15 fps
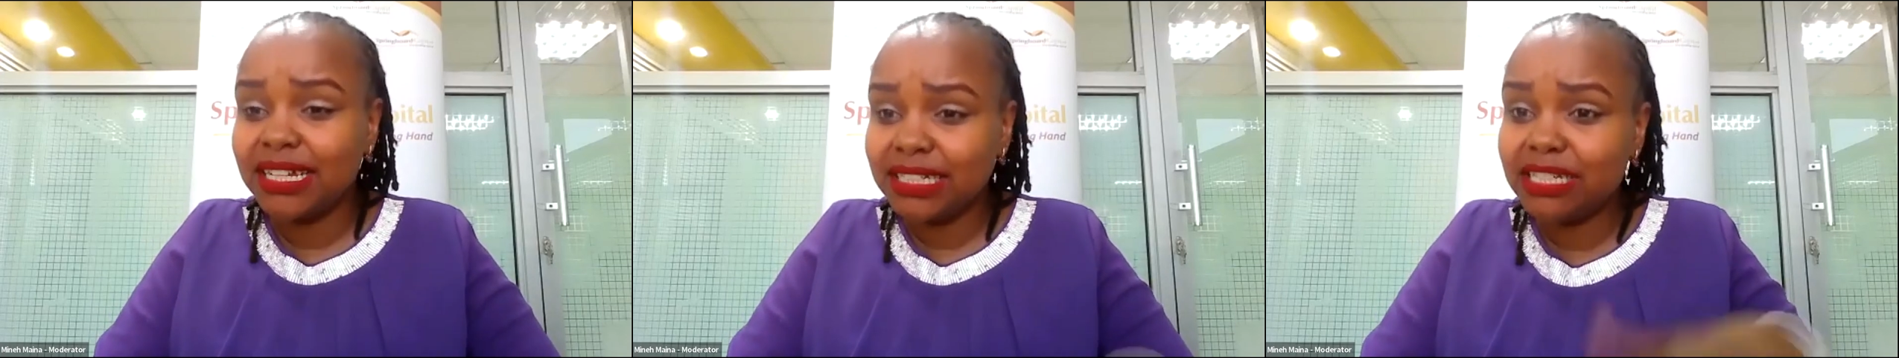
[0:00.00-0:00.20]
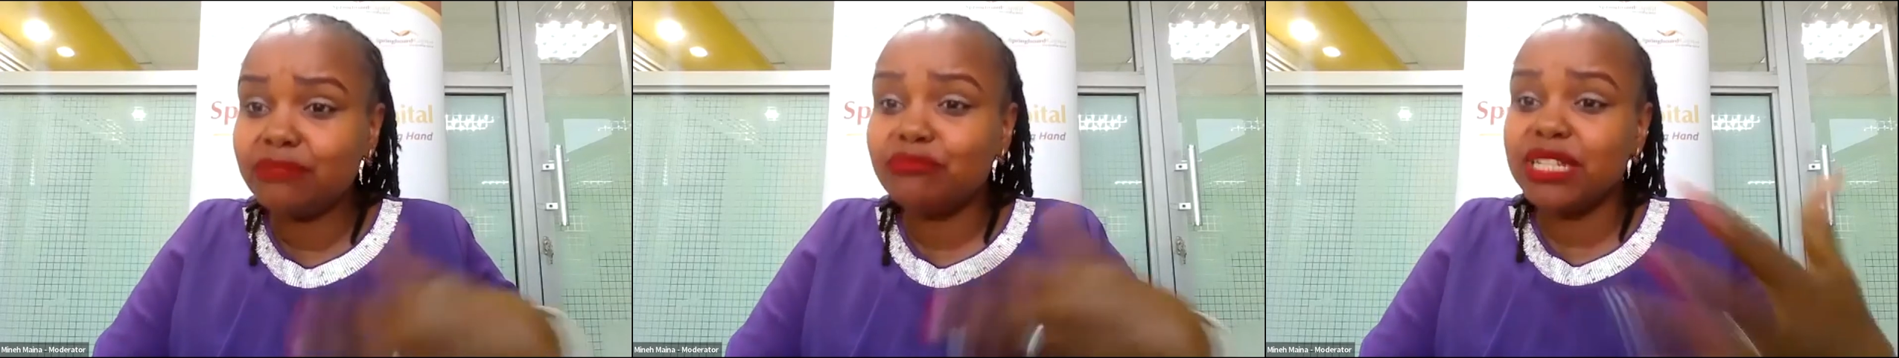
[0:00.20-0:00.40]

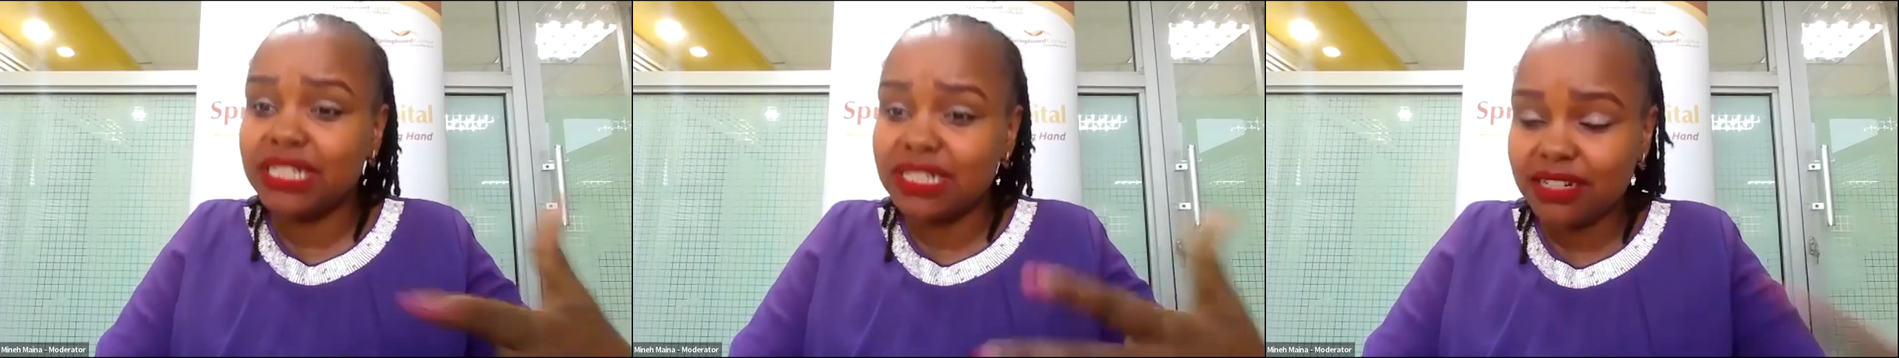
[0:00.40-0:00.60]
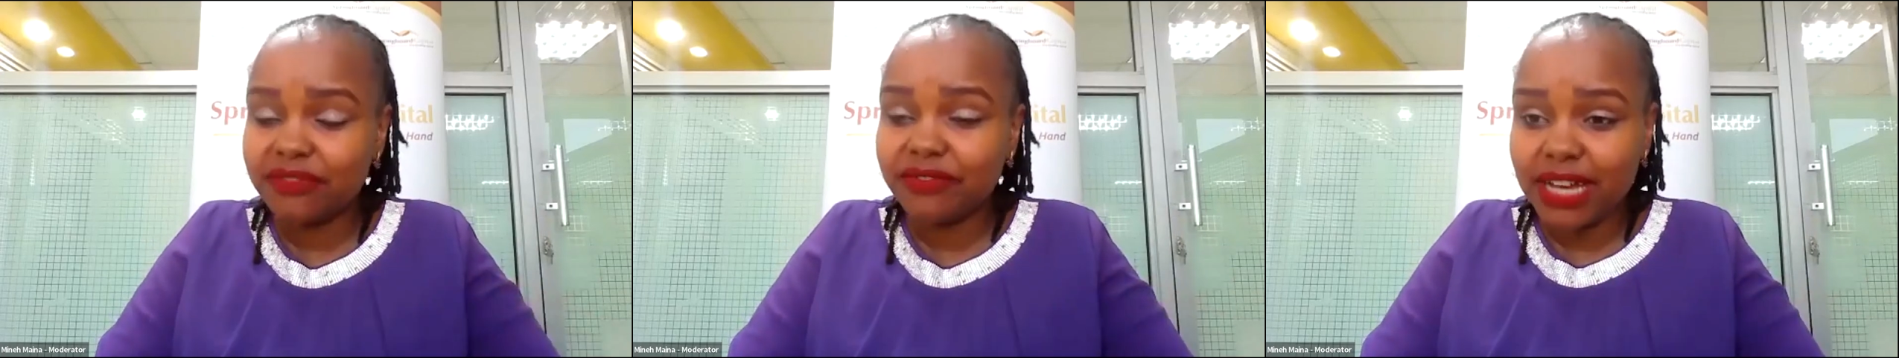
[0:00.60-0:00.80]

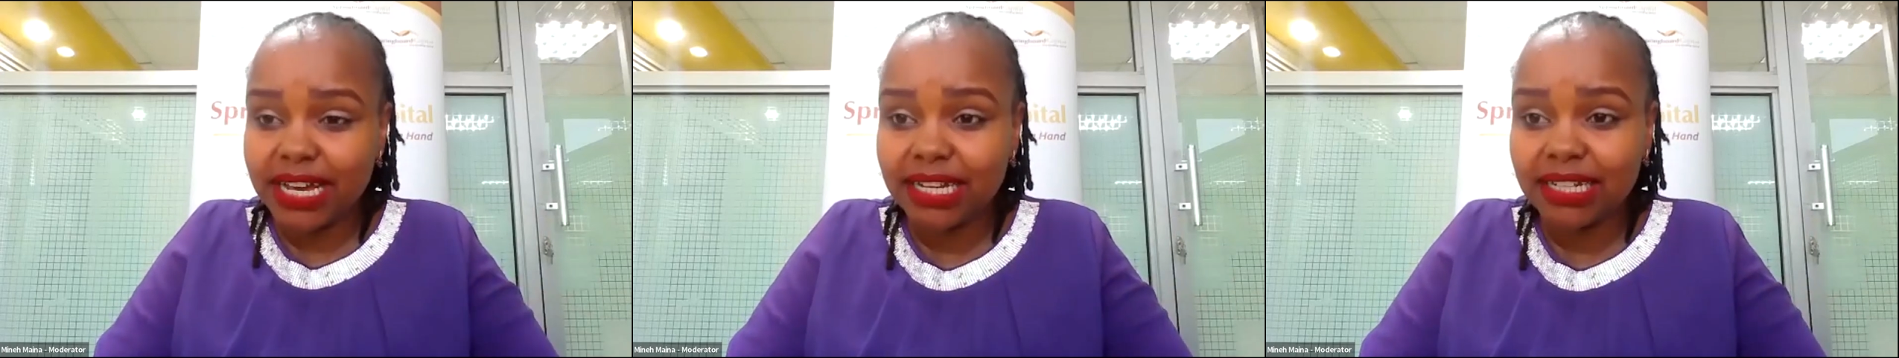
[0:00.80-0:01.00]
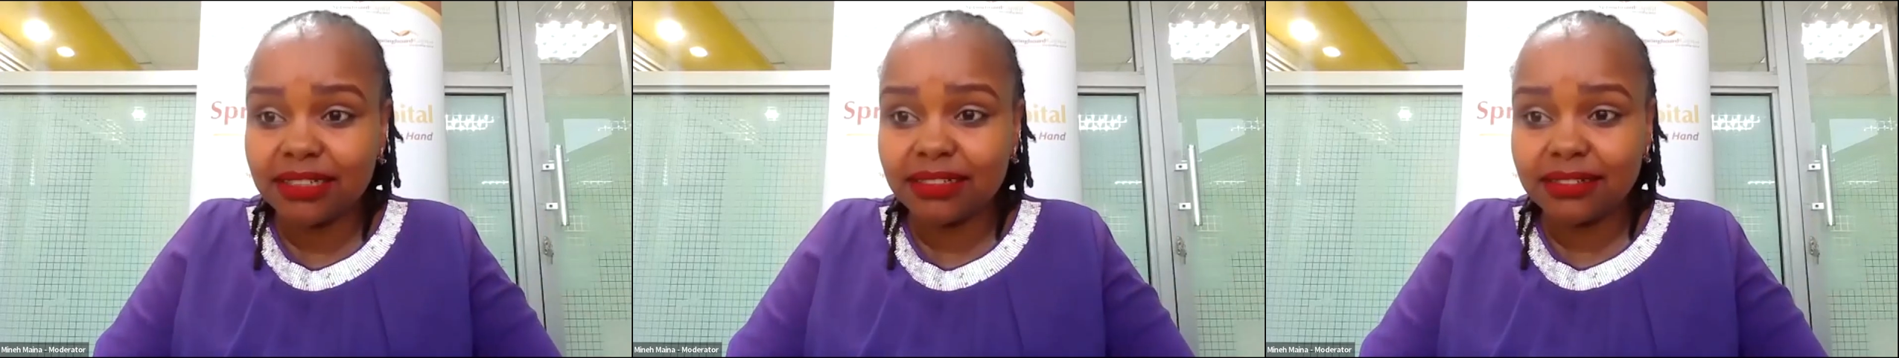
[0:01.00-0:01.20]

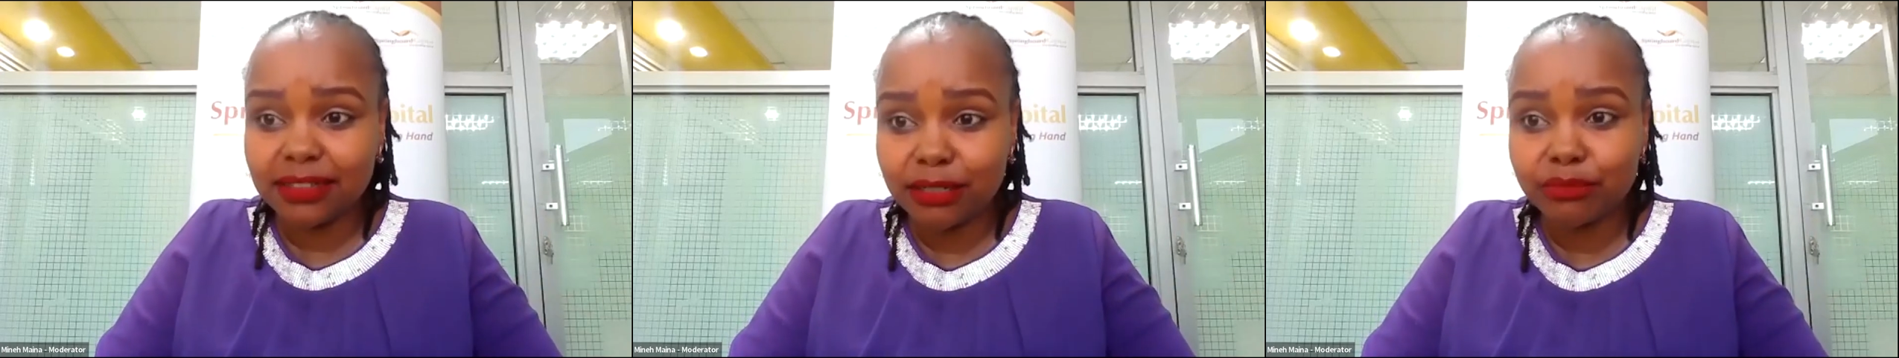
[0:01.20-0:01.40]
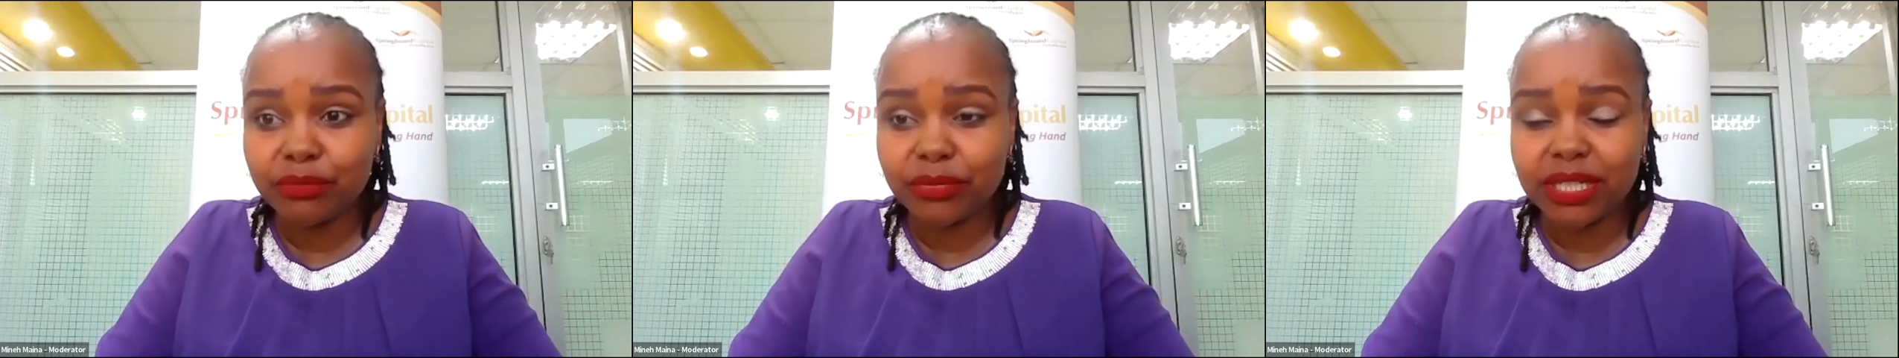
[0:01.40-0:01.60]
demystifying the,